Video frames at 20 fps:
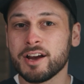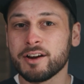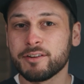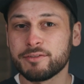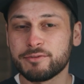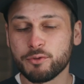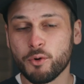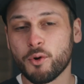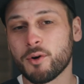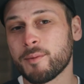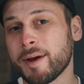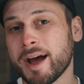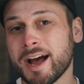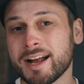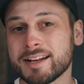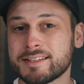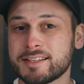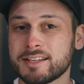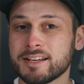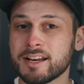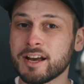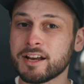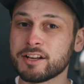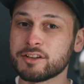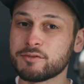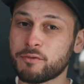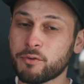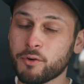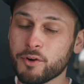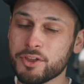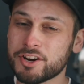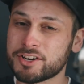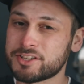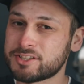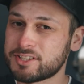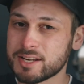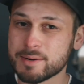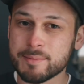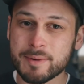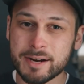format for their
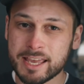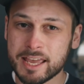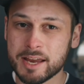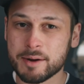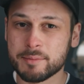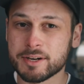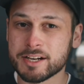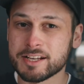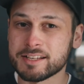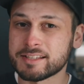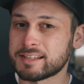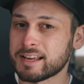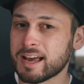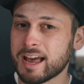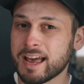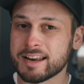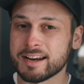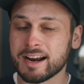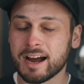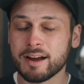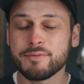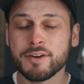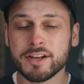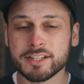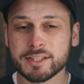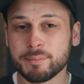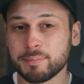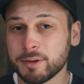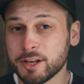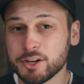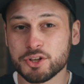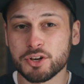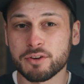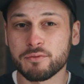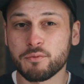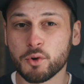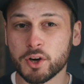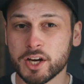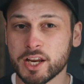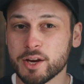cinema cameras. And I've had the pleasure
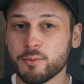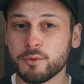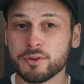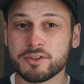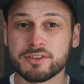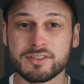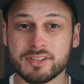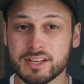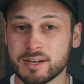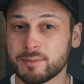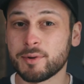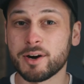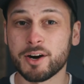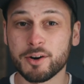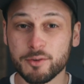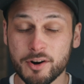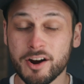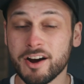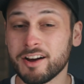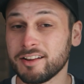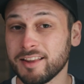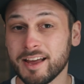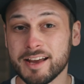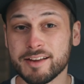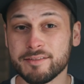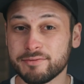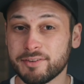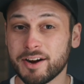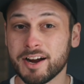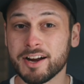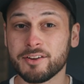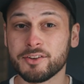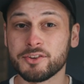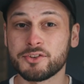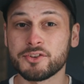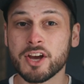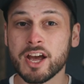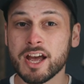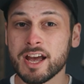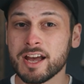of working with Cinema RAW Light files.